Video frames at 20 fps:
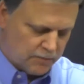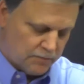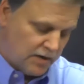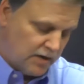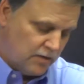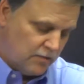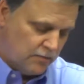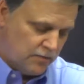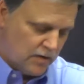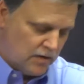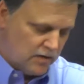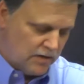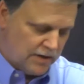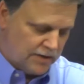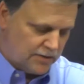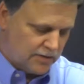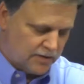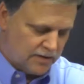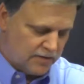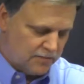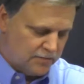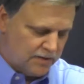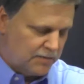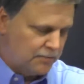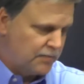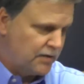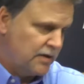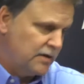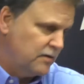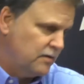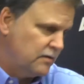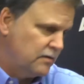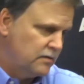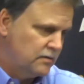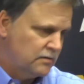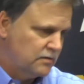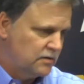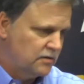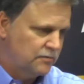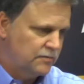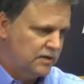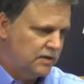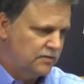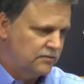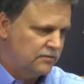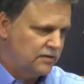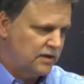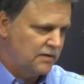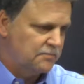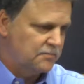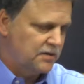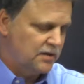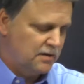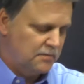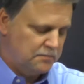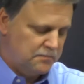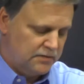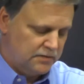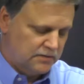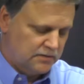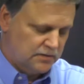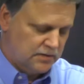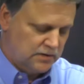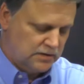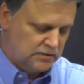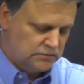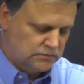But overall, I thought everybody played hard. Everybody stepped up and,